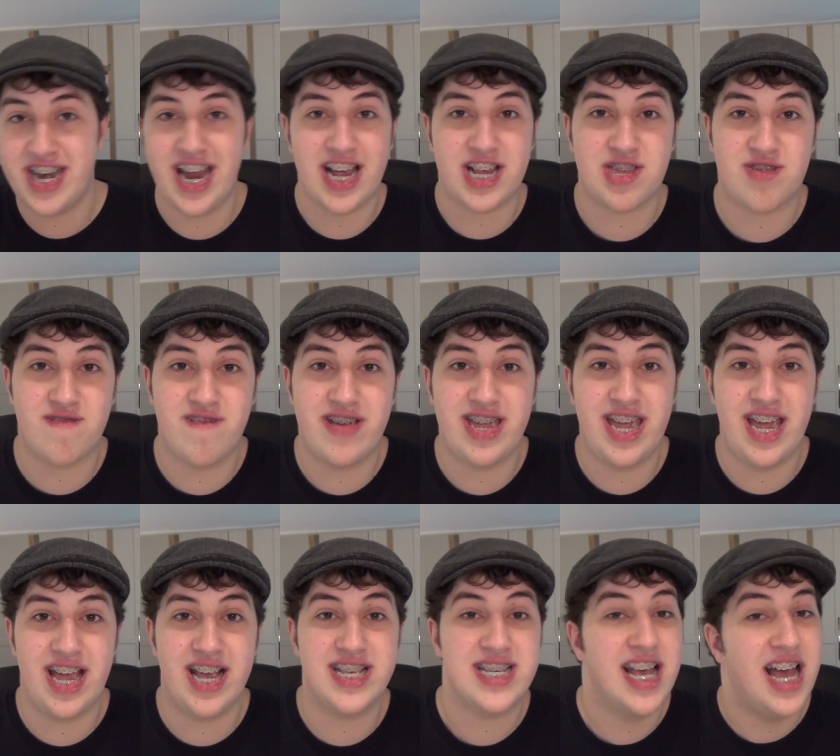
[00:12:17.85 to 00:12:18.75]
next three
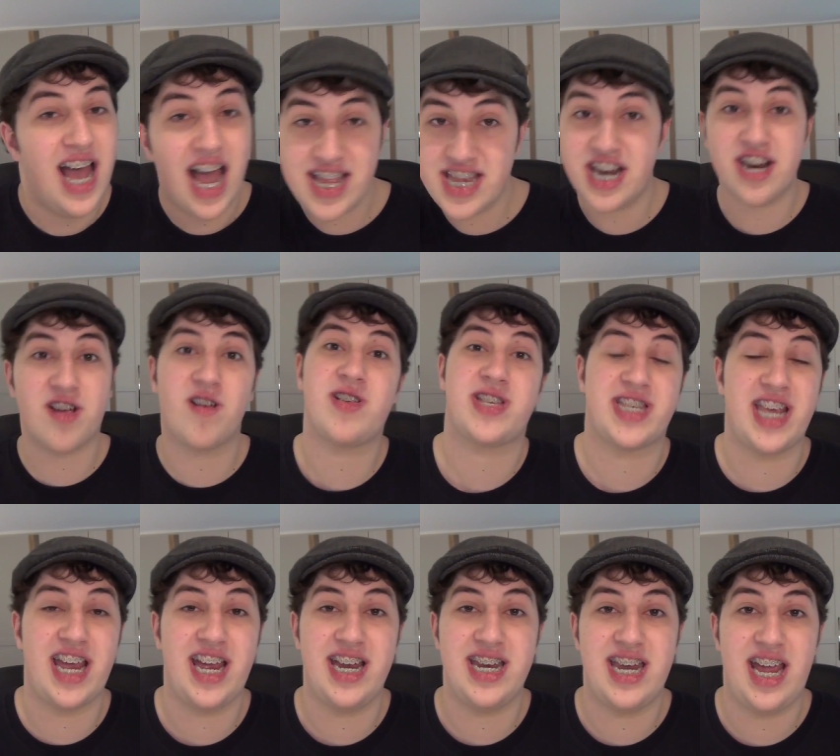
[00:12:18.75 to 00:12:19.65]
years. And then it got
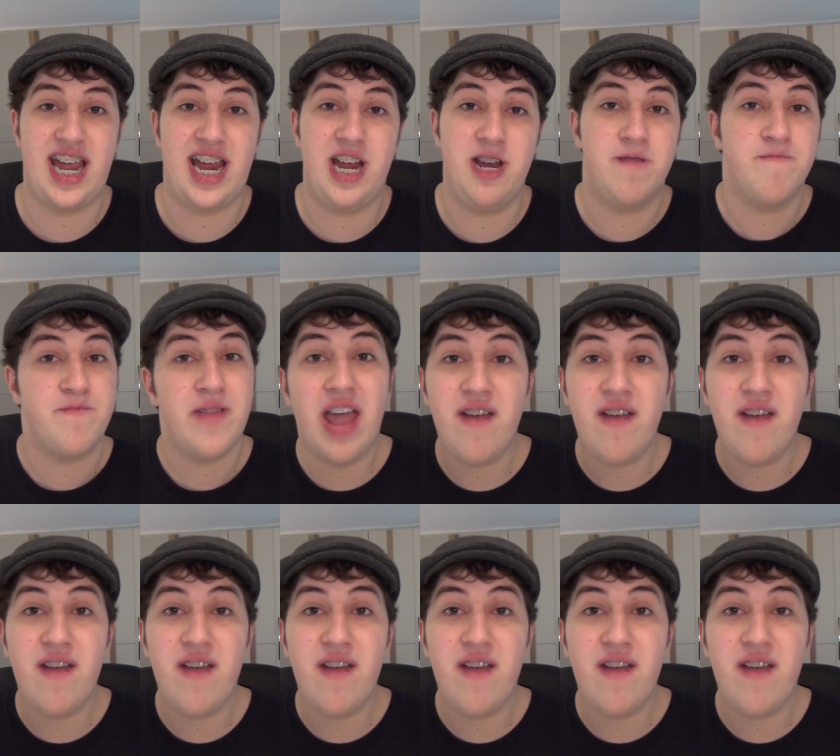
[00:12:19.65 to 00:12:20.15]
C D'd.